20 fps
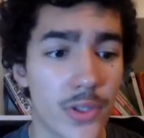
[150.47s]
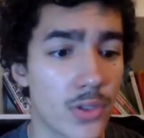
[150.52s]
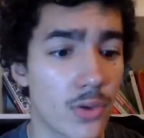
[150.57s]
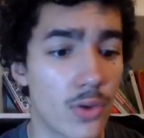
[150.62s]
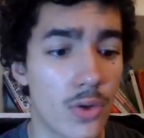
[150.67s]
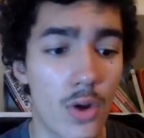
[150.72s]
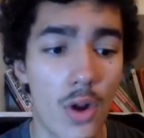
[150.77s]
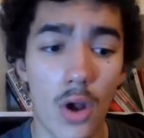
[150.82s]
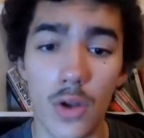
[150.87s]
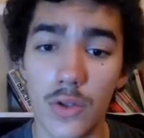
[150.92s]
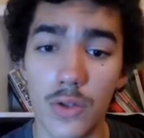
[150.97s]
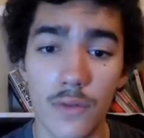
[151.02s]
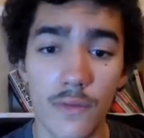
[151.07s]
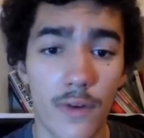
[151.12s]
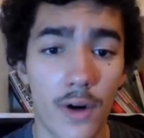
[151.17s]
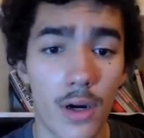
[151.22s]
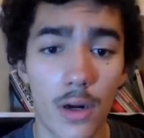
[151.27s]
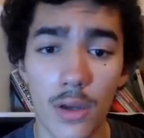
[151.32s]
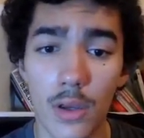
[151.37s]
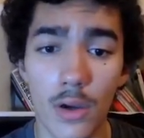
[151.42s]
so not too
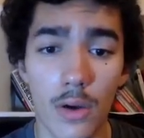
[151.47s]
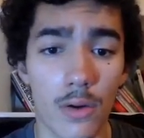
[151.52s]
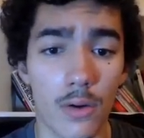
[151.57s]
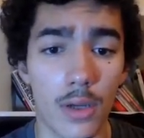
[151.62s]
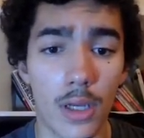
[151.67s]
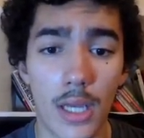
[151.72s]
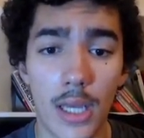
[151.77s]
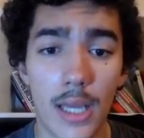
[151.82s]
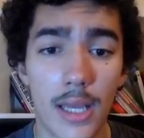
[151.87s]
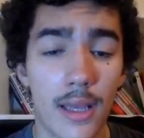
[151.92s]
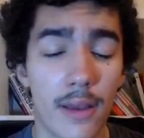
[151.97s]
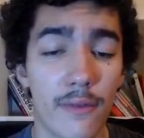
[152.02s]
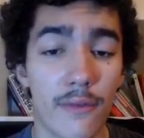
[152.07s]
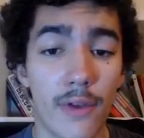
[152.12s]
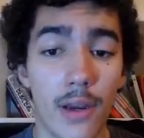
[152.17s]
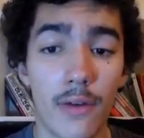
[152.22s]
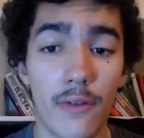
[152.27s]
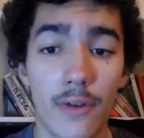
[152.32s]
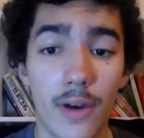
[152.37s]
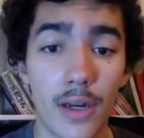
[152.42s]
far ago,
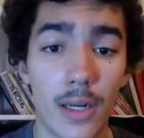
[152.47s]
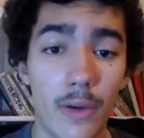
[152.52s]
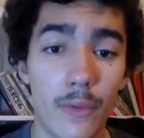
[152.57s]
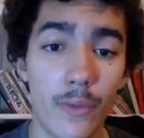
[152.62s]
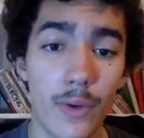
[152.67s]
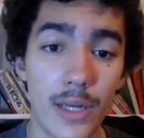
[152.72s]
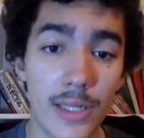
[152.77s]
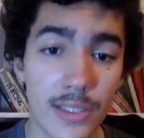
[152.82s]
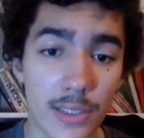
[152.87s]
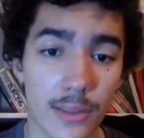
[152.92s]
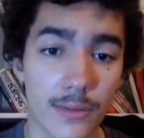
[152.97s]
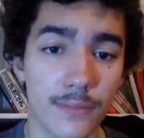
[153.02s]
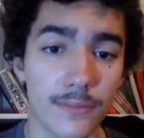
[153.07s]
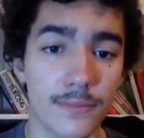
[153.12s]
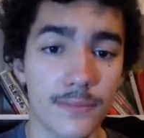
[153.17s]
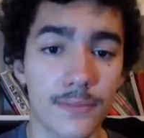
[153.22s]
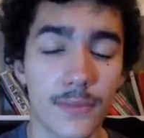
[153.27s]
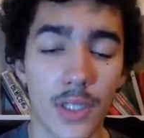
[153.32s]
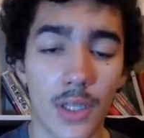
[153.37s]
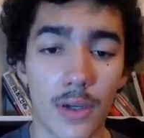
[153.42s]
very recent.
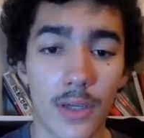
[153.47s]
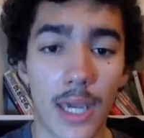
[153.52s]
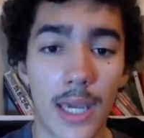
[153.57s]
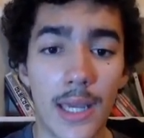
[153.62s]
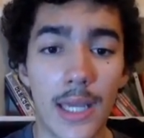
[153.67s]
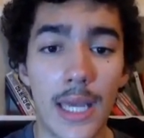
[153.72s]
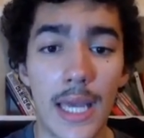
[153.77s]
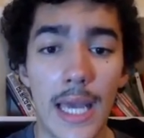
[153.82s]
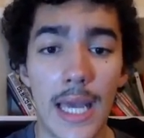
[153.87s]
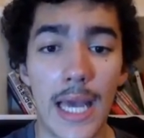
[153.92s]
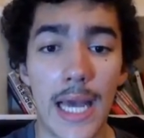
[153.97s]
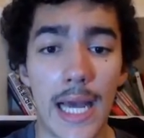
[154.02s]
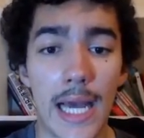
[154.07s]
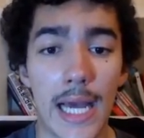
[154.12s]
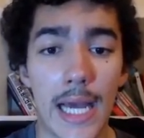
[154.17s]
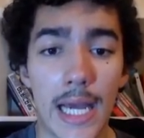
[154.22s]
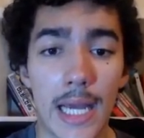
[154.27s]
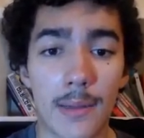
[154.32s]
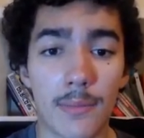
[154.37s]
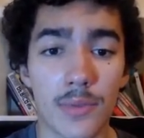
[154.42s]
Okay,
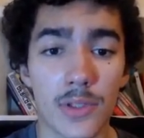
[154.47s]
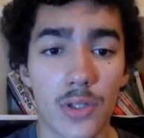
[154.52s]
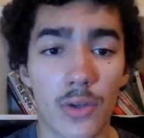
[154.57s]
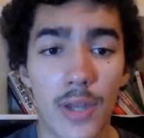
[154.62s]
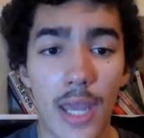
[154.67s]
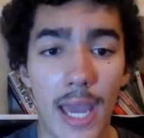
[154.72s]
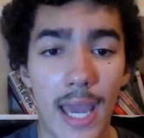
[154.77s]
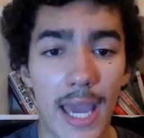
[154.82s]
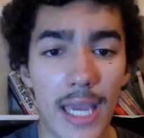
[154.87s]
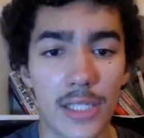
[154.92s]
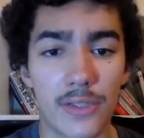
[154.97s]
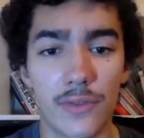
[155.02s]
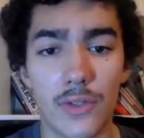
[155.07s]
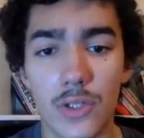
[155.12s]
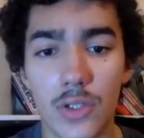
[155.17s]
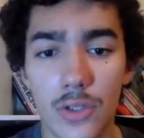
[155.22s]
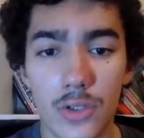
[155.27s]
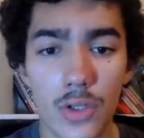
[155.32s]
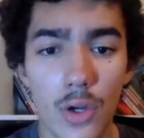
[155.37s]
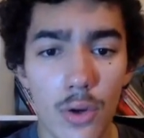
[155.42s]
so yeah,
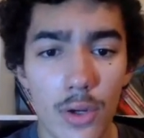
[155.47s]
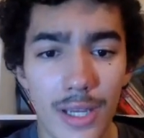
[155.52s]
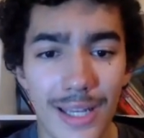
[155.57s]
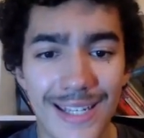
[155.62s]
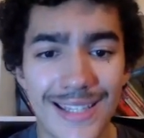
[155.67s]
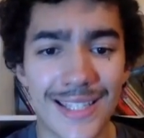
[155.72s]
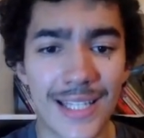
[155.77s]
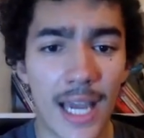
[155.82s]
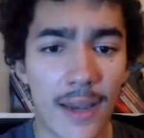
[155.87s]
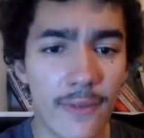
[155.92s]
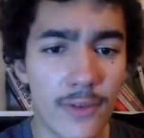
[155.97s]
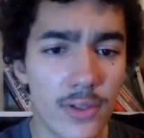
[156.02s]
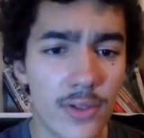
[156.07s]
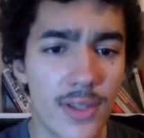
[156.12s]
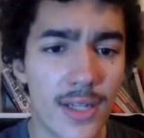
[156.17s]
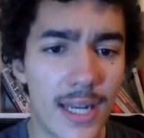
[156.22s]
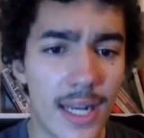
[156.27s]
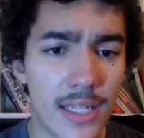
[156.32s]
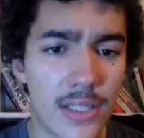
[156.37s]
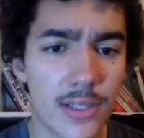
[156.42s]
XFusion token, dive into
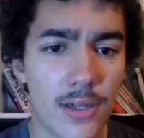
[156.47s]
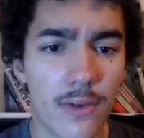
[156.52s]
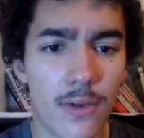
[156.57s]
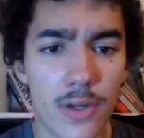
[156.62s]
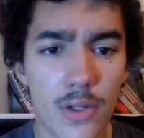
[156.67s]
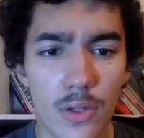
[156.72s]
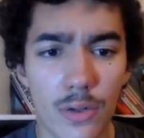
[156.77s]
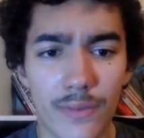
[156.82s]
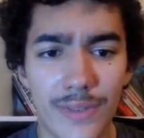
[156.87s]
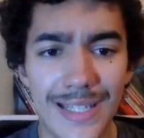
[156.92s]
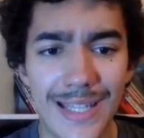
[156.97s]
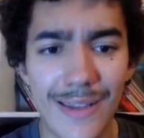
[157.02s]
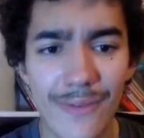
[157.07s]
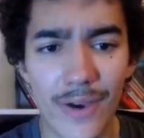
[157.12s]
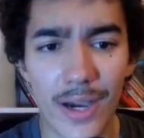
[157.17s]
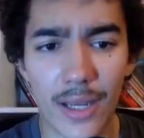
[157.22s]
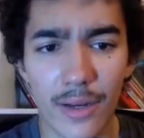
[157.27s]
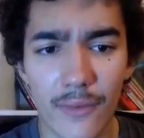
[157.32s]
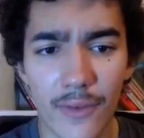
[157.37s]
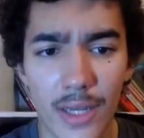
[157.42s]
the next generation of
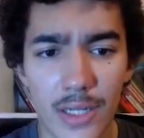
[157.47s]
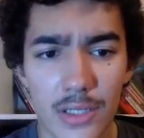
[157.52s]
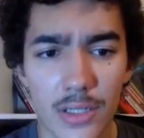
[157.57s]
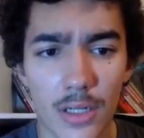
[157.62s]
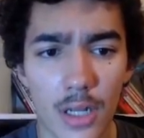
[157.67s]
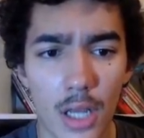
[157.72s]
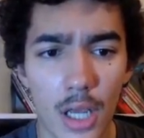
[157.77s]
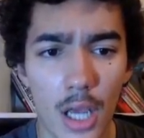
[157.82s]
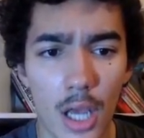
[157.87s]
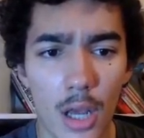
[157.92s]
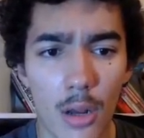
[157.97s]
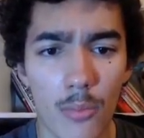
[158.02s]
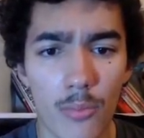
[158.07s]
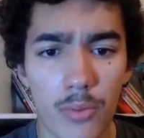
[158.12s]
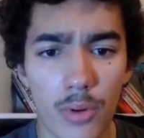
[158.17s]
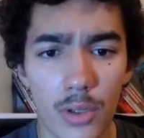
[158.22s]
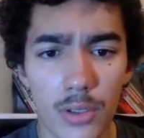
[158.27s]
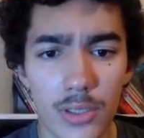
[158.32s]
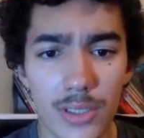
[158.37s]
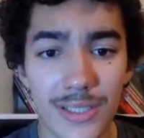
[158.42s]
DeFi innovation
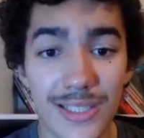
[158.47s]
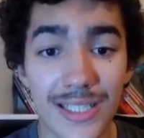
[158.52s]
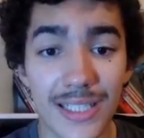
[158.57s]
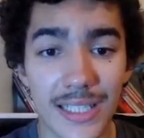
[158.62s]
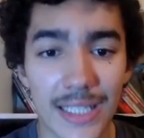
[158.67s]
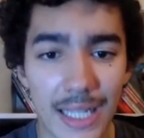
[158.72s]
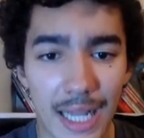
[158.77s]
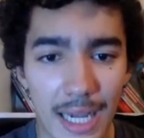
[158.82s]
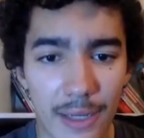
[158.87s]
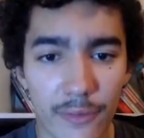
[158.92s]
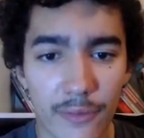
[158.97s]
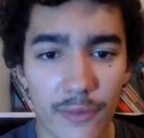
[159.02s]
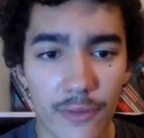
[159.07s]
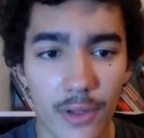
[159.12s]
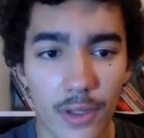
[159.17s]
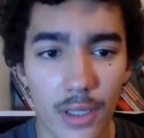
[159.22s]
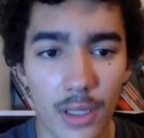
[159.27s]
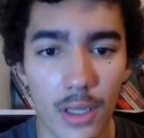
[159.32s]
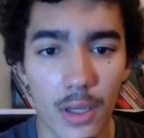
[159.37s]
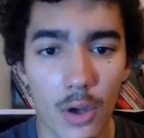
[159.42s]
brought to life
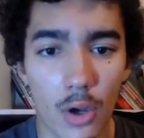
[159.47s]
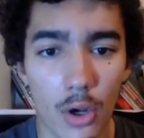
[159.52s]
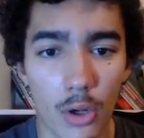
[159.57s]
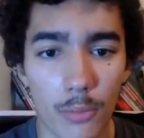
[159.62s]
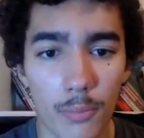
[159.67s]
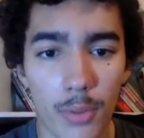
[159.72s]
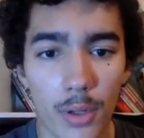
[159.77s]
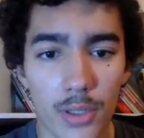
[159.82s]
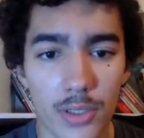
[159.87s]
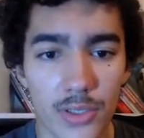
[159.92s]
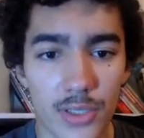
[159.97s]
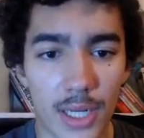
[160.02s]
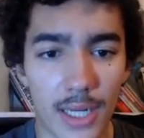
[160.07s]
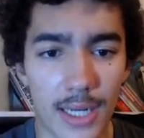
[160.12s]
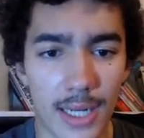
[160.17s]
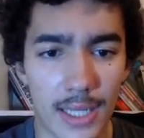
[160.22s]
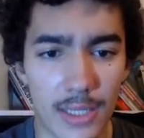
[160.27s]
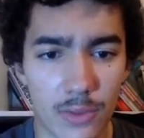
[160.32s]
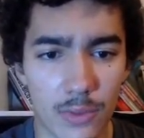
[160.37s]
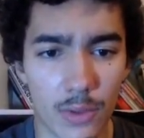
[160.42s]
on Pulsechain
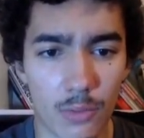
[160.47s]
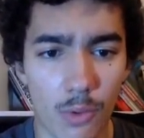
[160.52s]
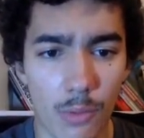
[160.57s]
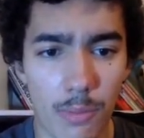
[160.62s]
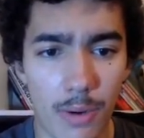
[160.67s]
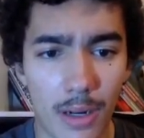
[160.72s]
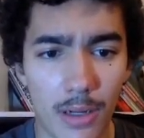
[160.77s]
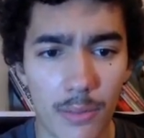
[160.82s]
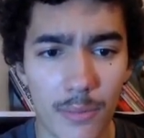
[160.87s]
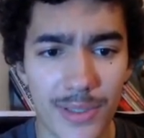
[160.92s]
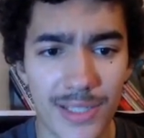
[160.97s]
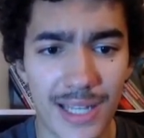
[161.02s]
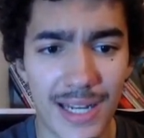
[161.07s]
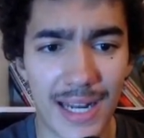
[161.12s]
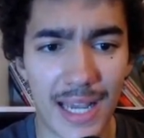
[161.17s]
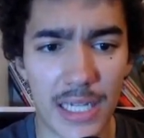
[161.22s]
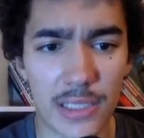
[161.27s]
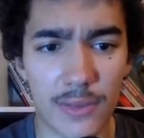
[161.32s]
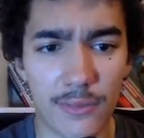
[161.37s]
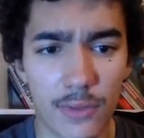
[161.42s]
network. We proudly
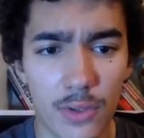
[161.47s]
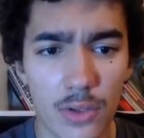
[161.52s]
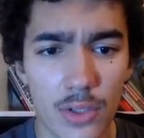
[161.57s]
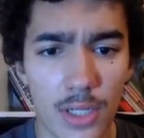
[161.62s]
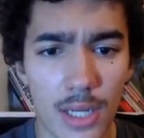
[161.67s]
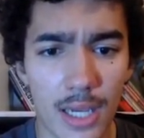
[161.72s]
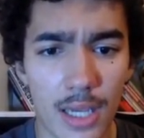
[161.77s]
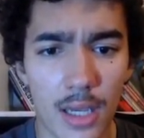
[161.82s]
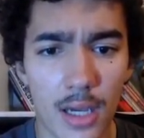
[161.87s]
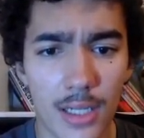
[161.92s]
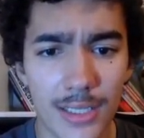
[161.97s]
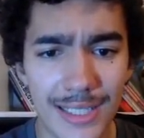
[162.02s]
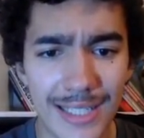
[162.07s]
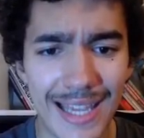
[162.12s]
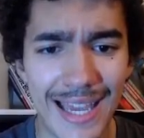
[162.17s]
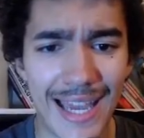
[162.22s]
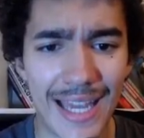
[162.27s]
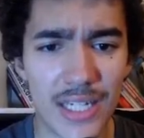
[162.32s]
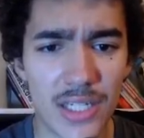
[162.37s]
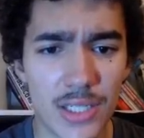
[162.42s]
present XFusion, a
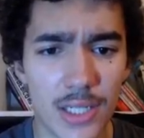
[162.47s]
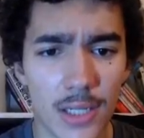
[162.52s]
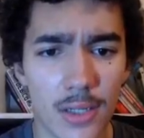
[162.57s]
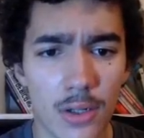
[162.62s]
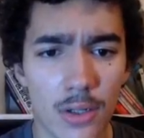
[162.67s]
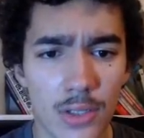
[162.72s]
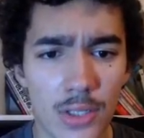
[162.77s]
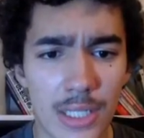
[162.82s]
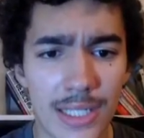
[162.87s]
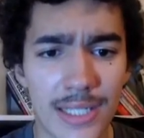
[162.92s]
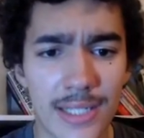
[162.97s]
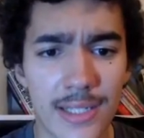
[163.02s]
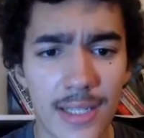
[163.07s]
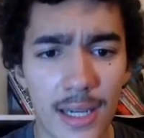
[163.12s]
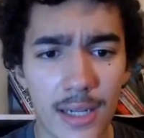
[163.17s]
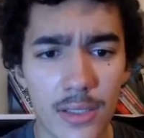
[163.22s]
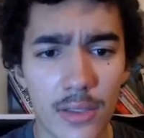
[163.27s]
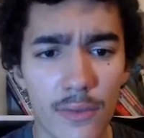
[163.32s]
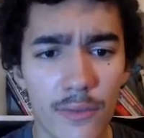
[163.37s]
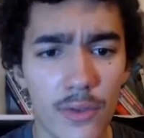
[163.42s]
cutting-edge technology
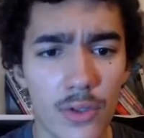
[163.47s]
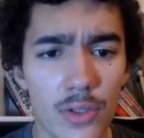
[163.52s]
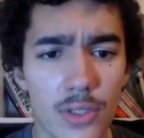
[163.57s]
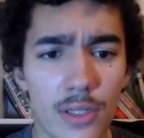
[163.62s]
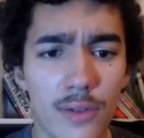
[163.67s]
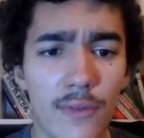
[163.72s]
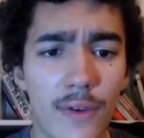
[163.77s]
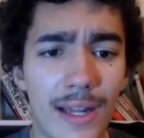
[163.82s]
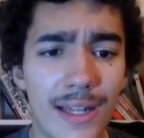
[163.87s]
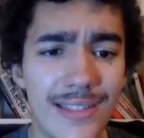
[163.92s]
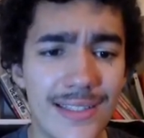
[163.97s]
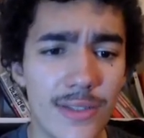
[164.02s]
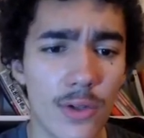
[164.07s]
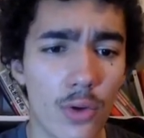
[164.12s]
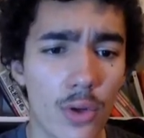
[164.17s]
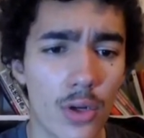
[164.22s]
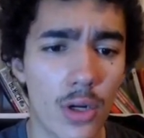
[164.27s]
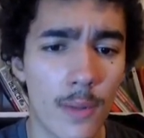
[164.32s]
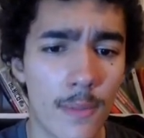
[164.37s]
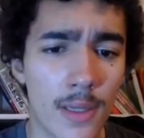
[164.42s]
designed to fuse advanced
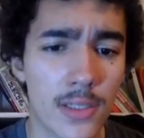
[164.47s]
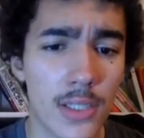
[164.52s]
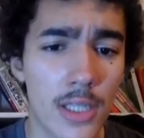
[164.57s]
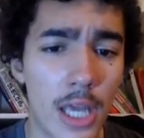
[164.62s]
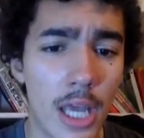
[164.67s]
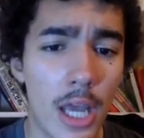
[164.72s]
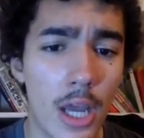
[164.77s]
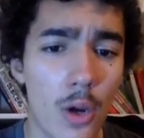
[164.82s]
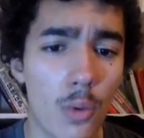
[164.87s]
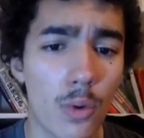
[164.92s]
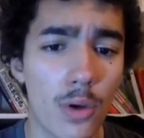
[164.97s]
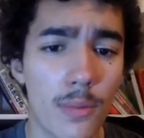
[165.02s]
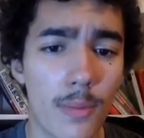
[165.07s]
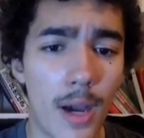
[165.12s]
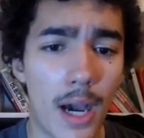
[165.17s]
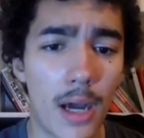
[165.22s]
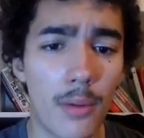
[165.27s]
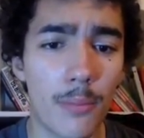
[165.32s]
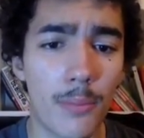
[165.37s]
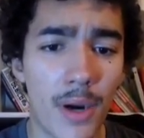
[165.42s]
tokenomics with
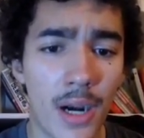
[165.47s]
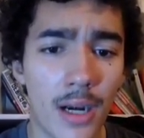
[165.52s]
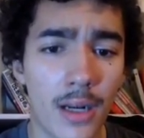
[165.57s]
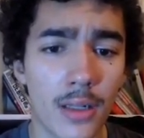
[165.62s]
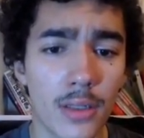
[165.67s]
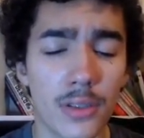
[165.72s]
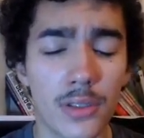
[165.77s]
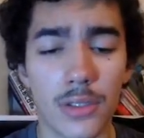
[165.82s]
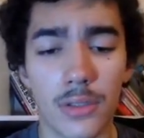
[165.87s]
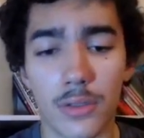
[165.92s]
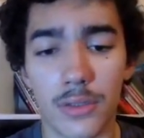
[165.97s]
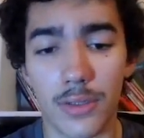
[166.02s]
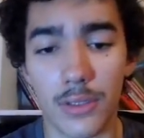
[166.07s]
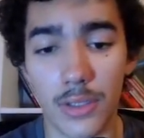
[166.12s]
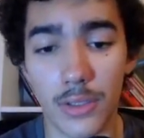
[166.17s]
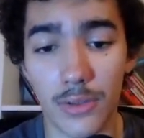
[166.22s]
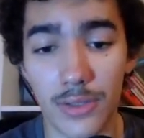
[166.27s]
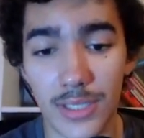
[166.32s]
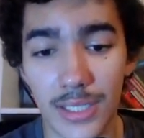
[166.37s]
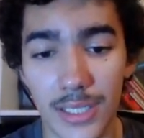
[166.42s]
unparalleled
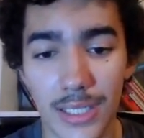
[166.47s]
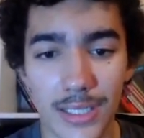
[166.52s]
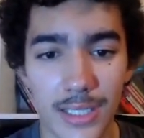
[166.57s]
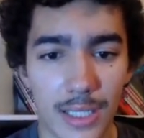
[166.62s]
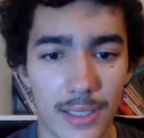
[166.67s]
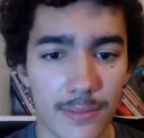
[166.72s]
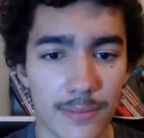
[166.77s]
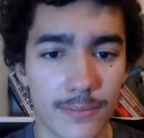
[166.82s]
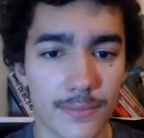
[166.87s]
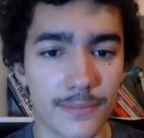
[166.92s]
utility.